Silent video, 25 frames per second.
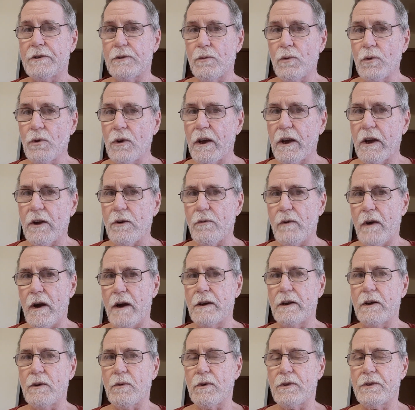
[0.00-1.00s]
ruling and
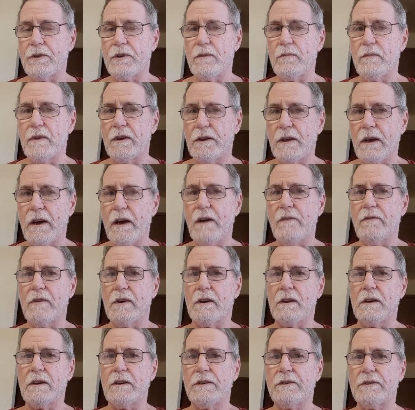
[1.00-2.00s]
reigning with him in the
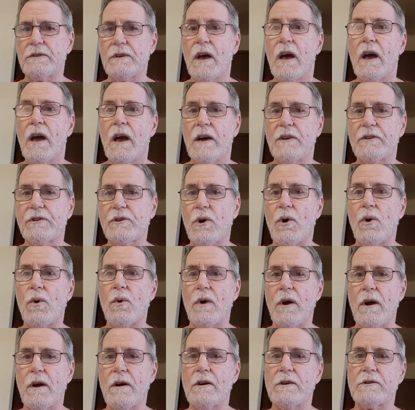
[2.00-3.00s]
heavenlies as
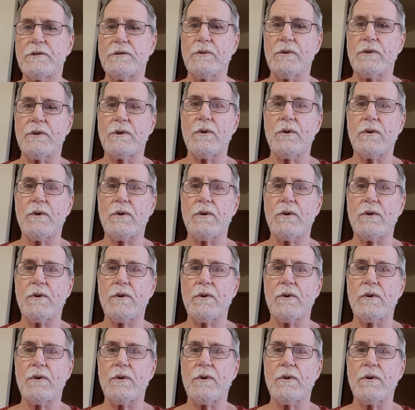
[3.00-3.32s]
co-heirs with